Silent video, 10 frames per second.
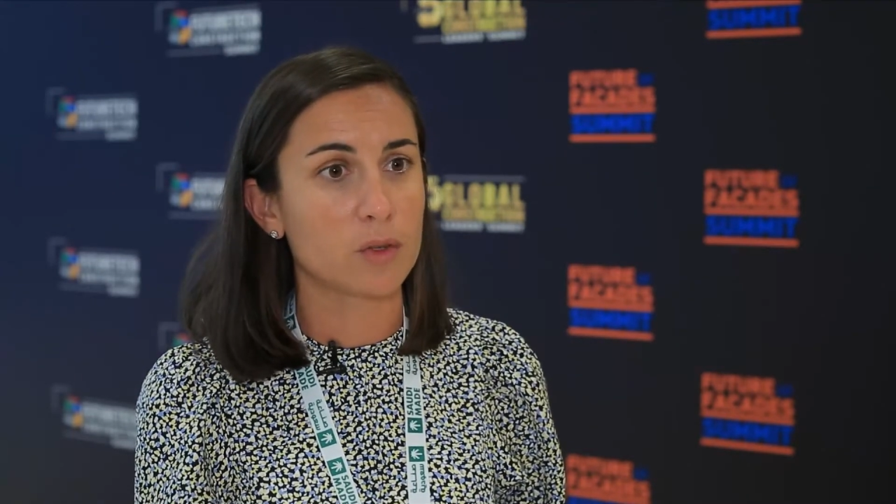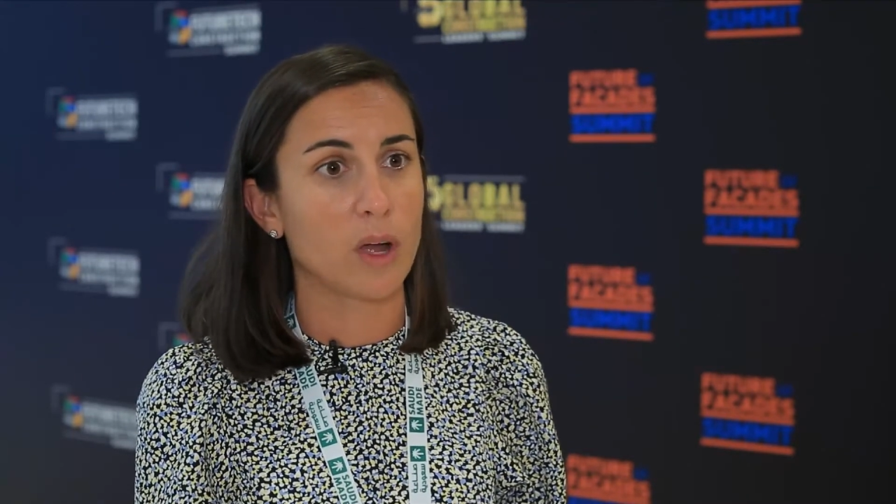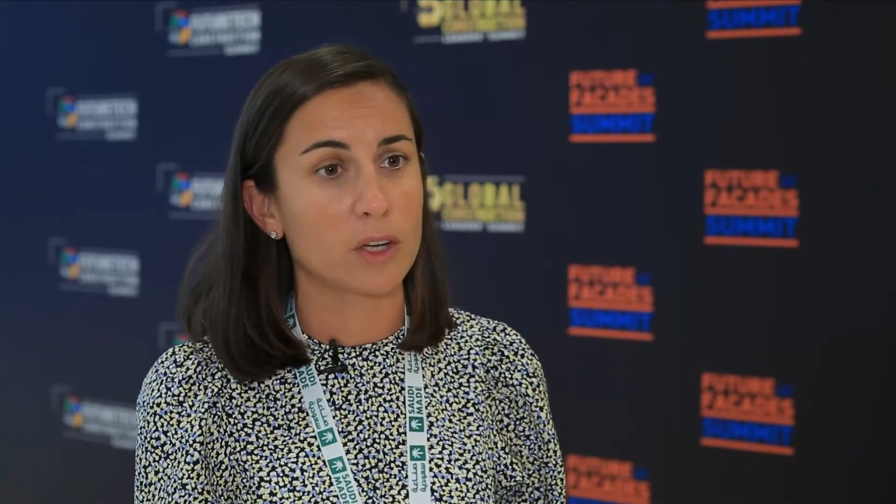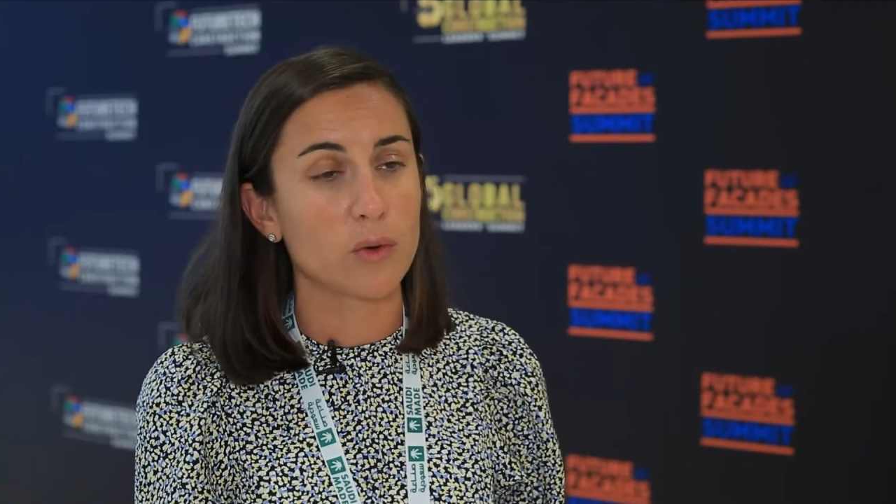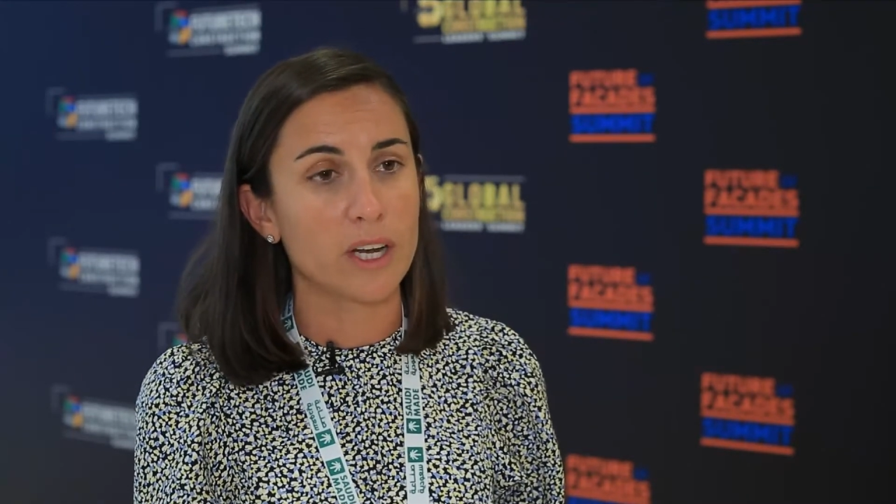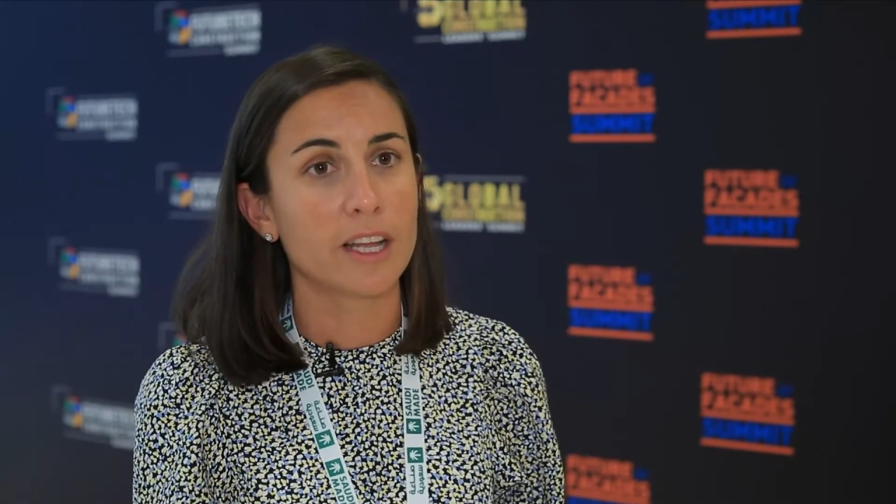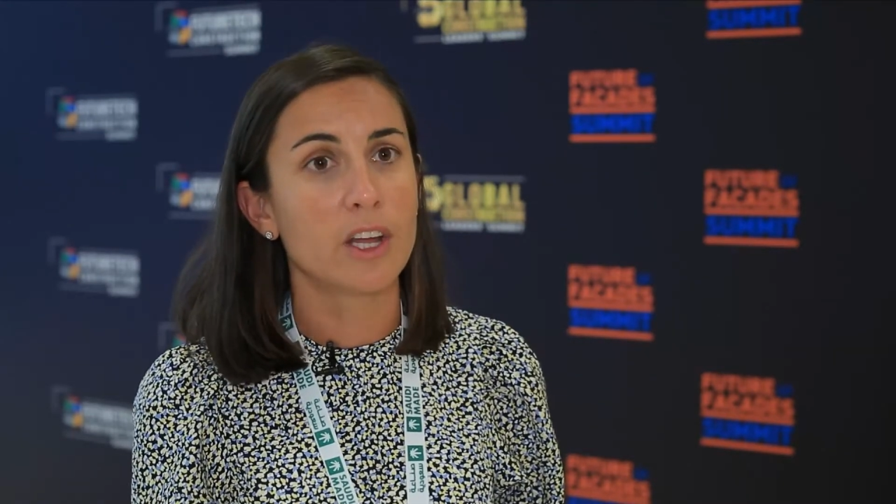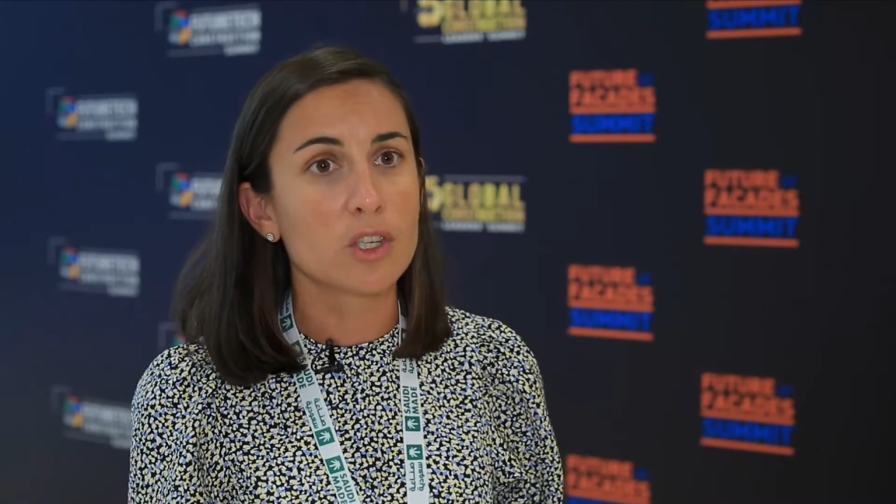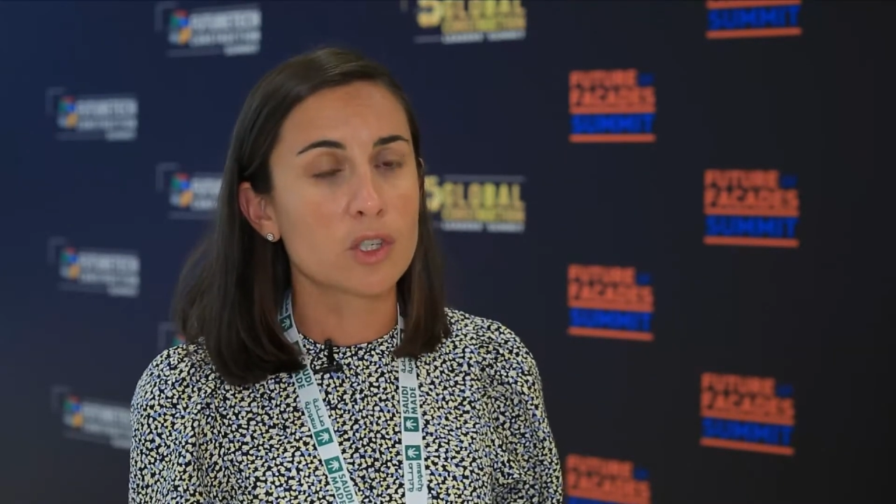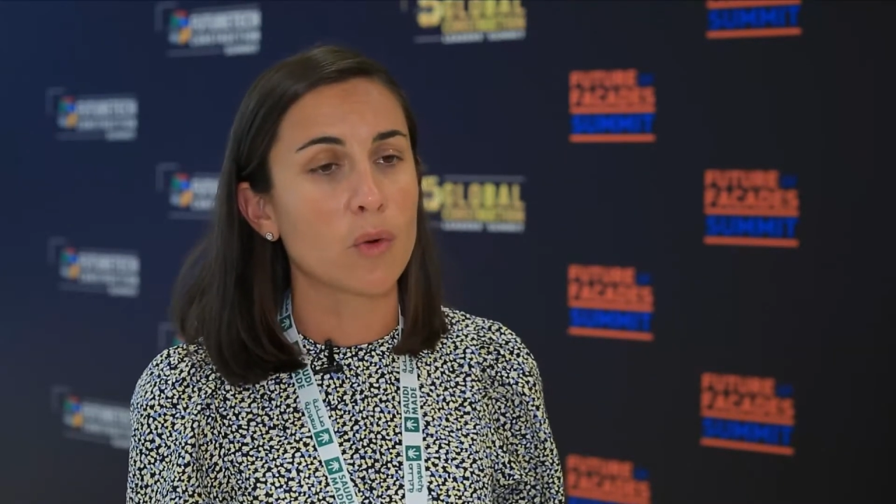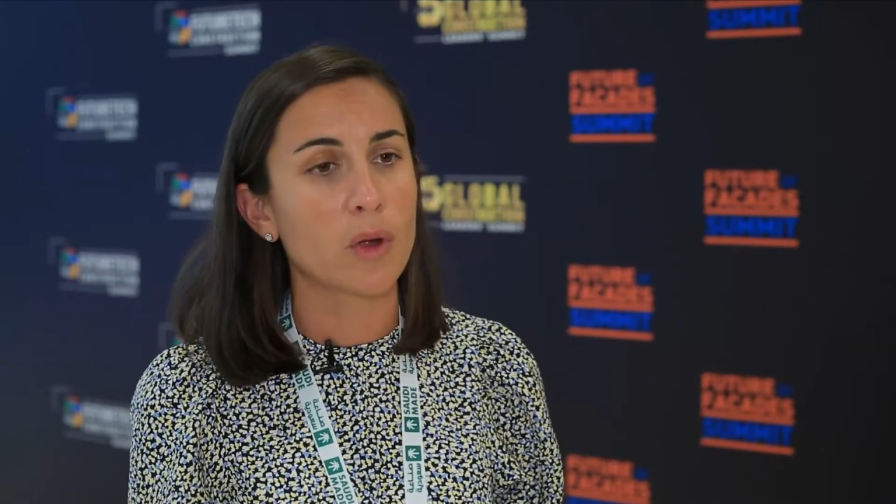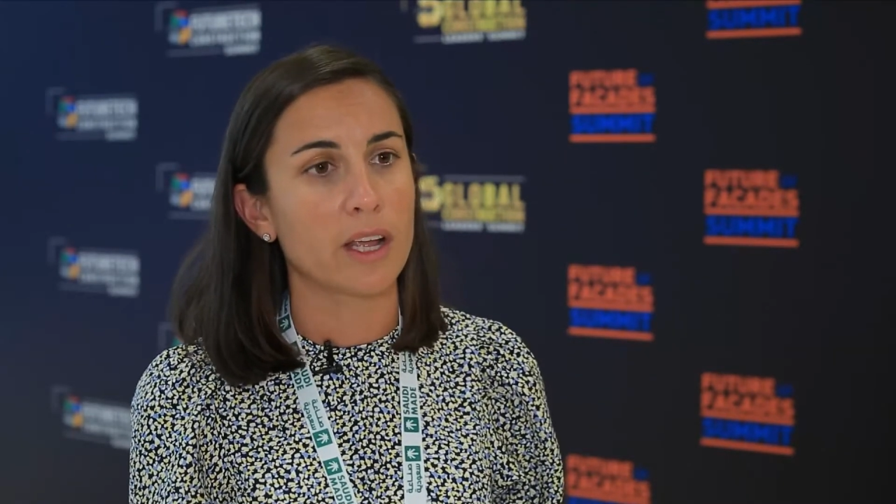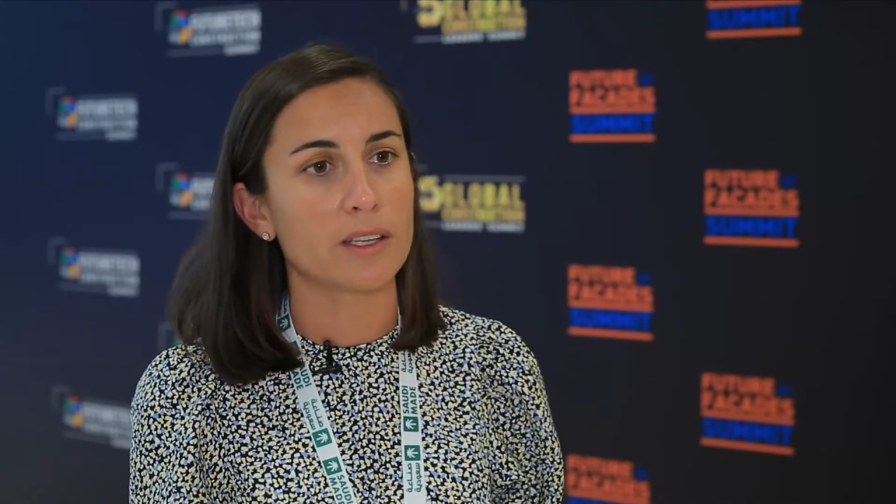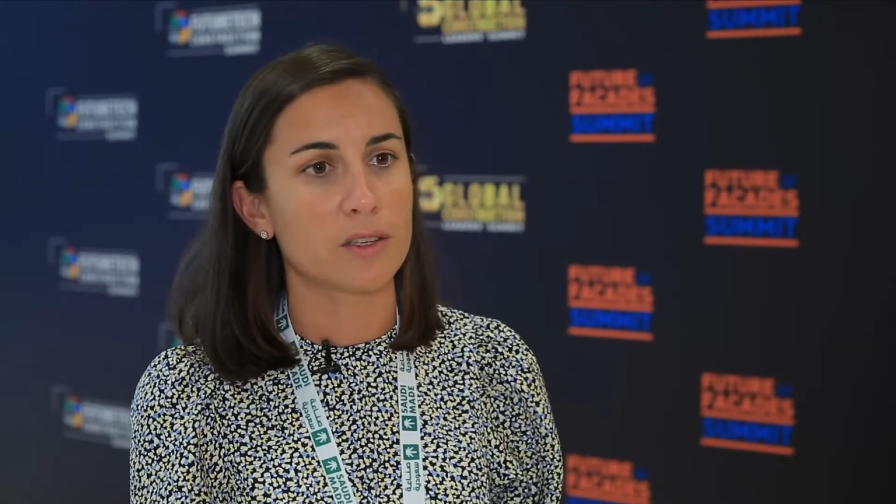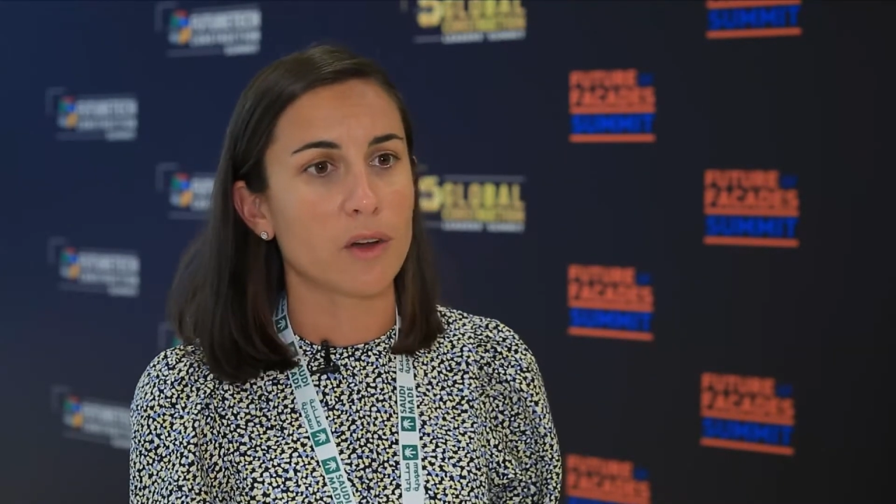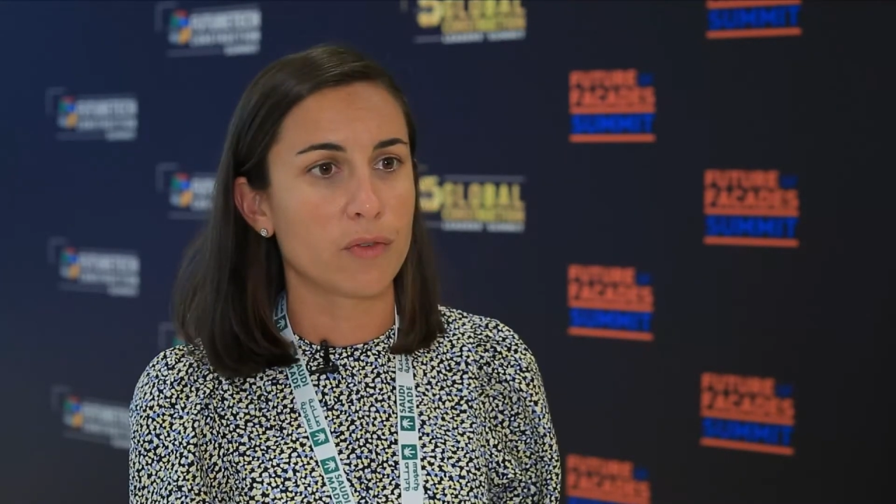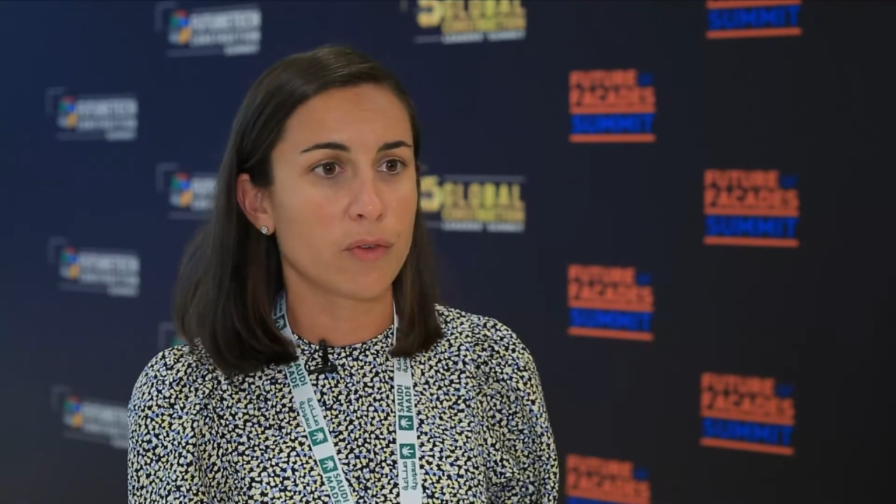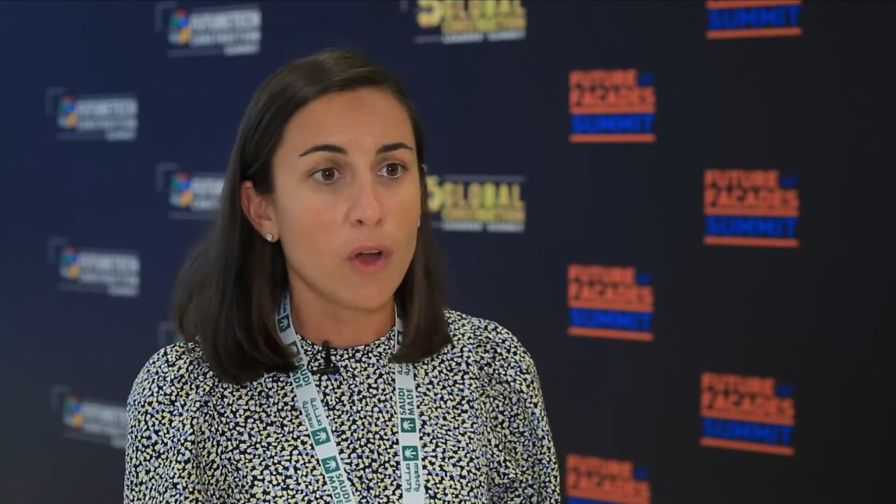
to actually showcase of